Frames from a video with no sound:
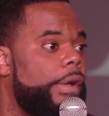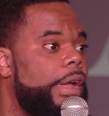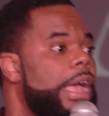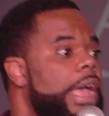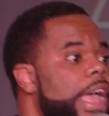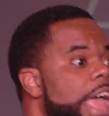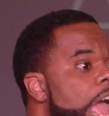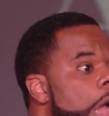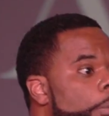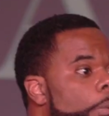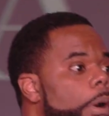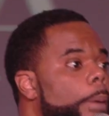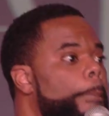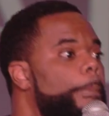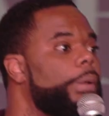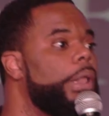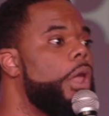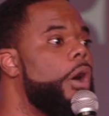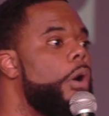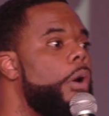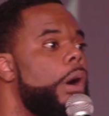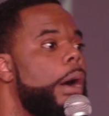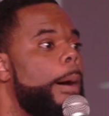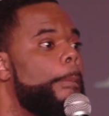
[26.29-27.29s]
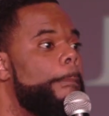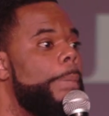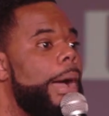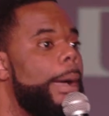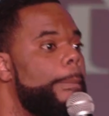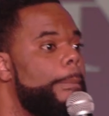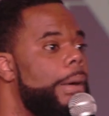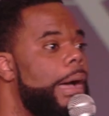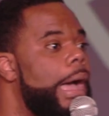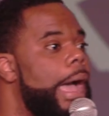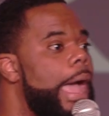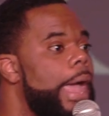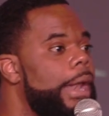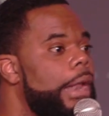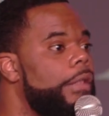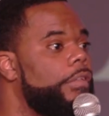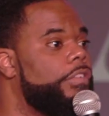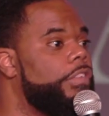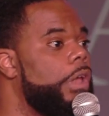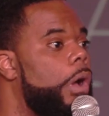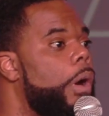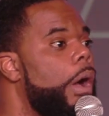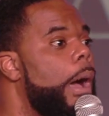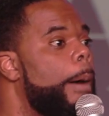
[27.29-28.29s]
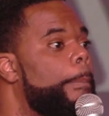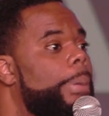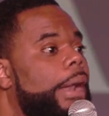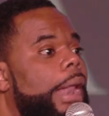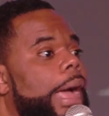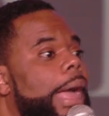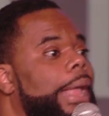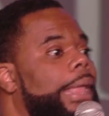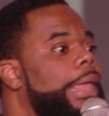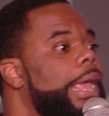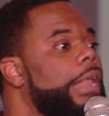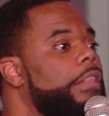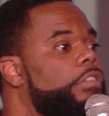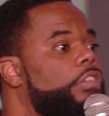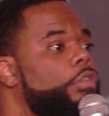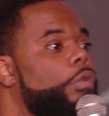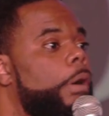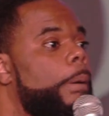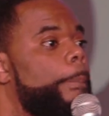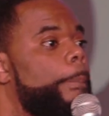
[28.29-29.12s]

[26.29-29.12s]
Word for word: it will blow my mind. And so, but I get to a